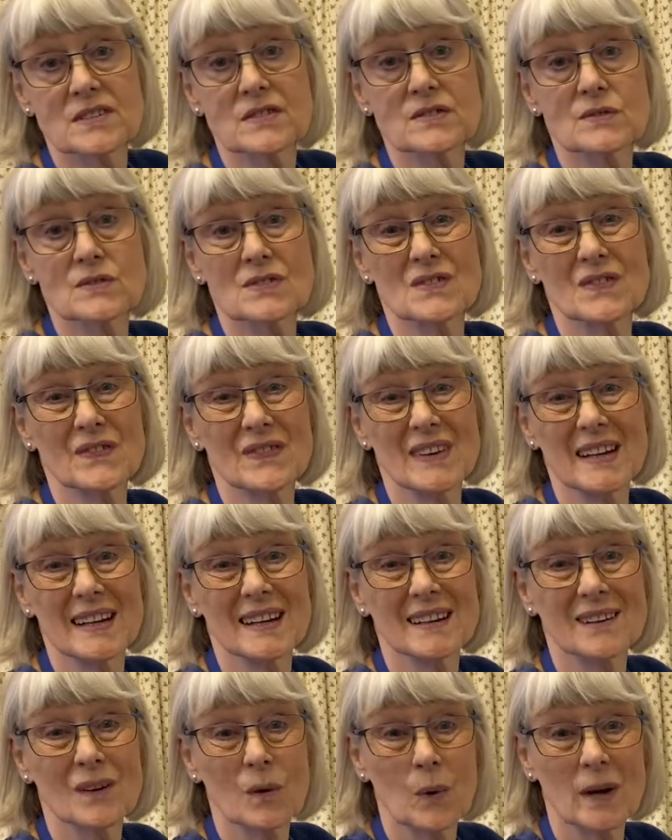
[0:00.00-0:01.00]
to sort of fill
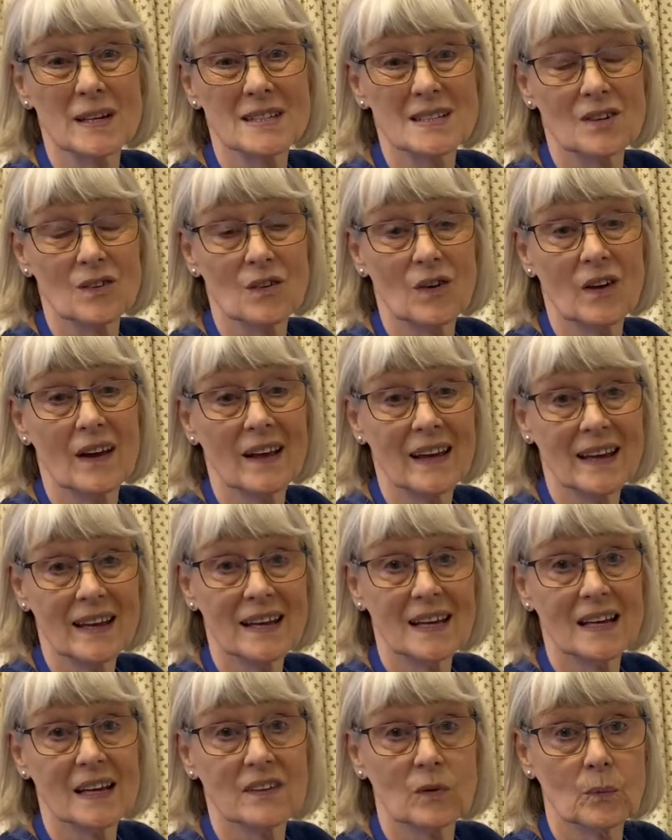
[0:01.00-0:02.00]
in quite a lot
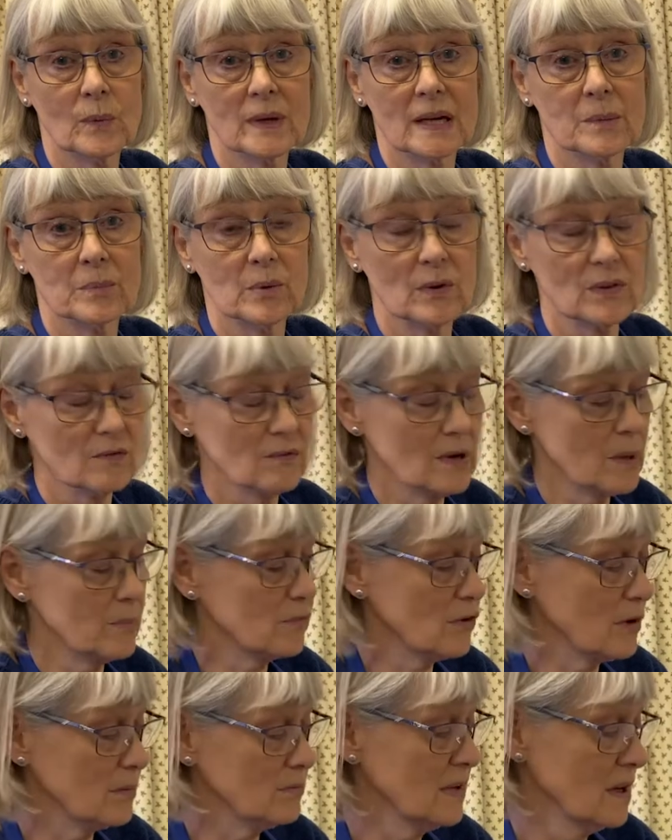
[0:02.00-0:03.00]
here for when I put the
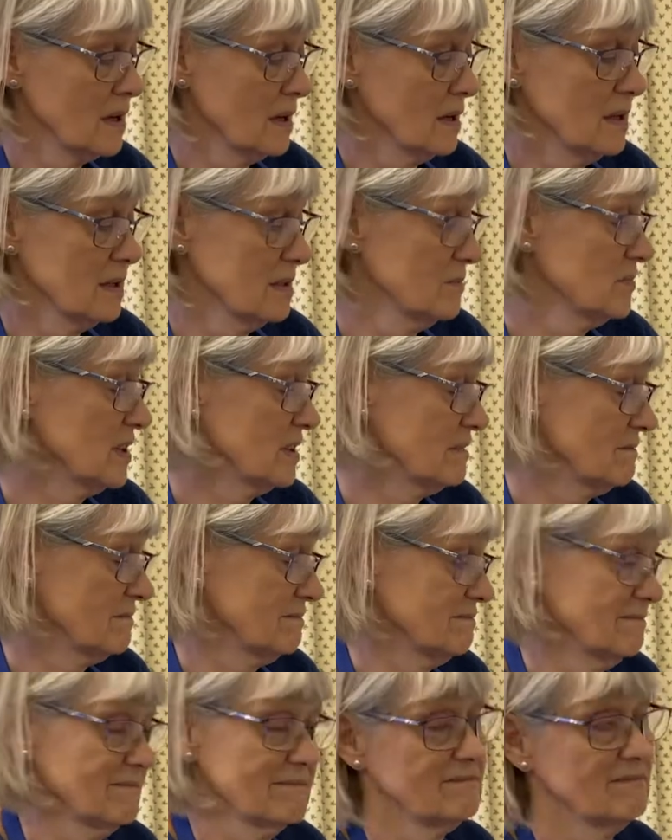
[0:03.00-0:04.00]
rubber on, but
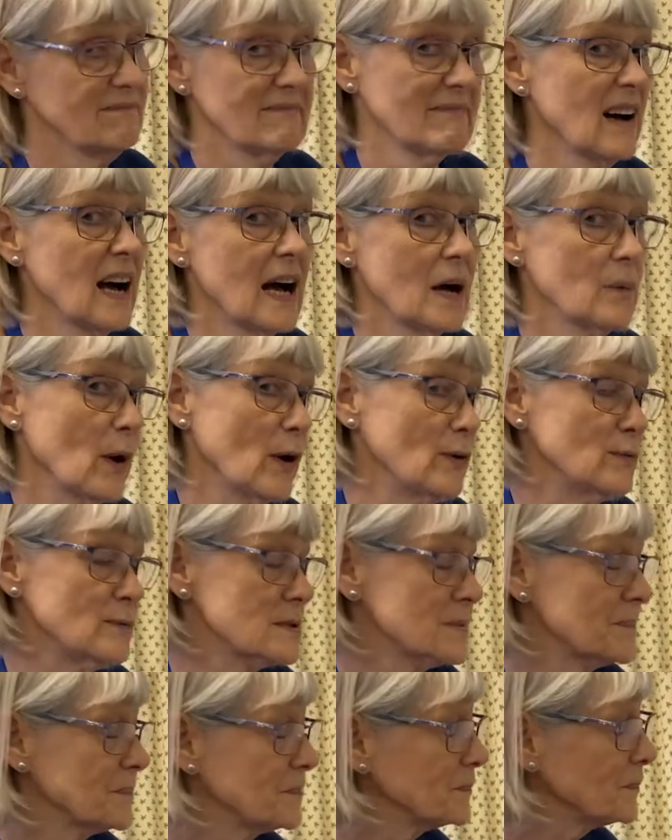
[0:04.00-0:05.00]
I won't.